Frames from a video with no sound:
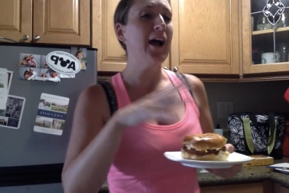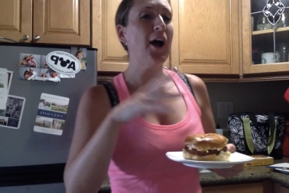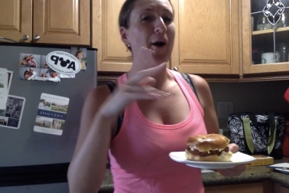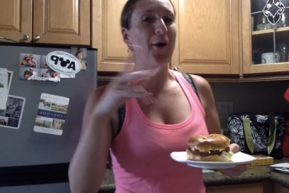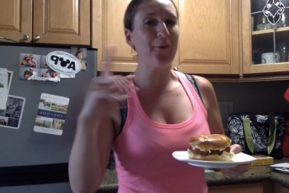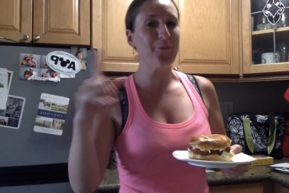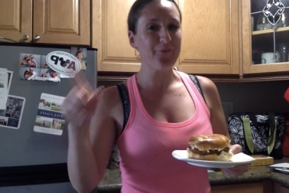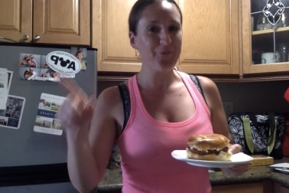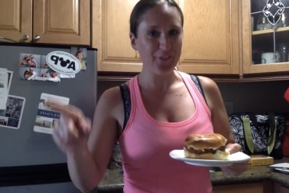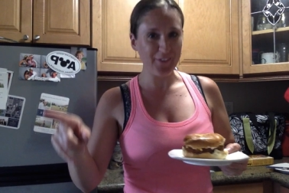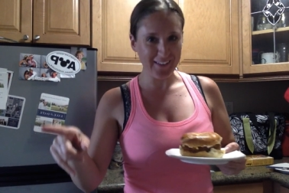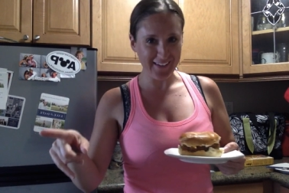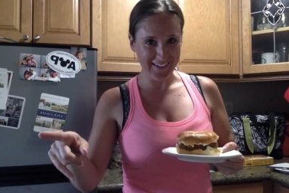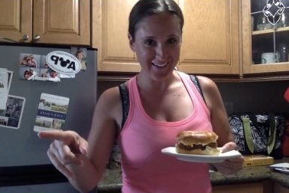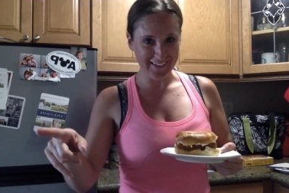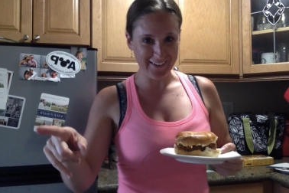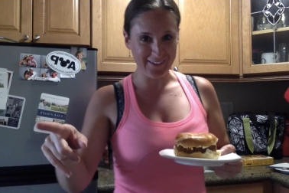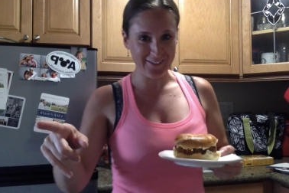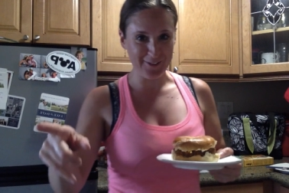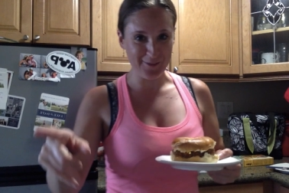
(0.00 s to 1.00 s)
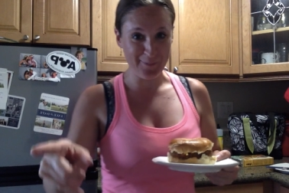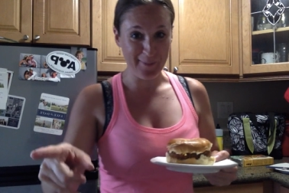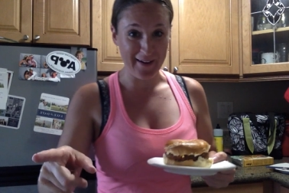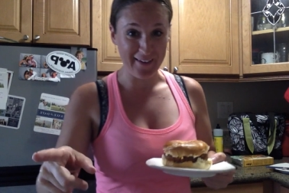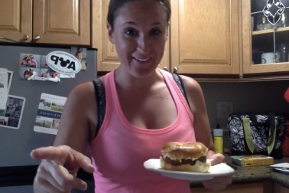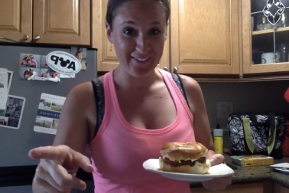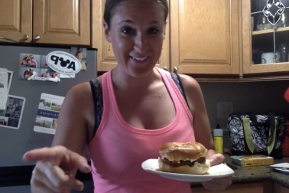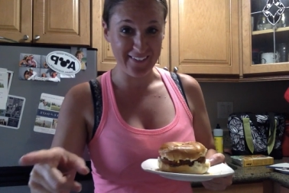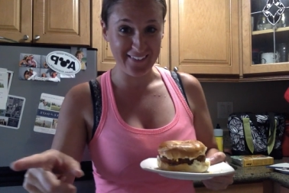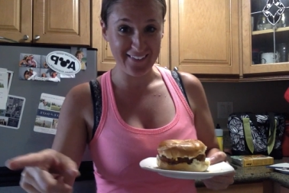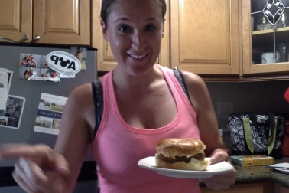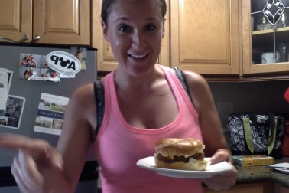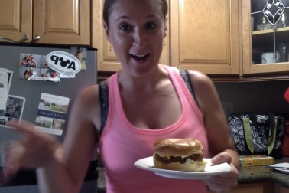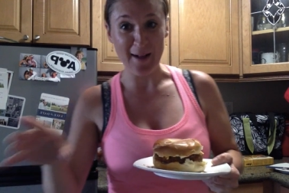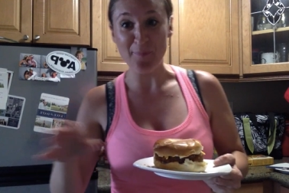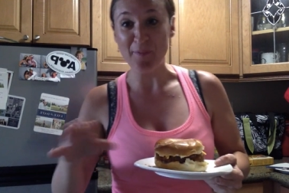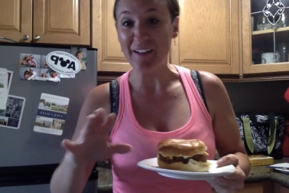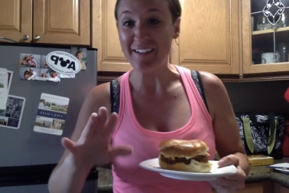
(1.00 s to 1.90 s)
Hopefully it goes better this time.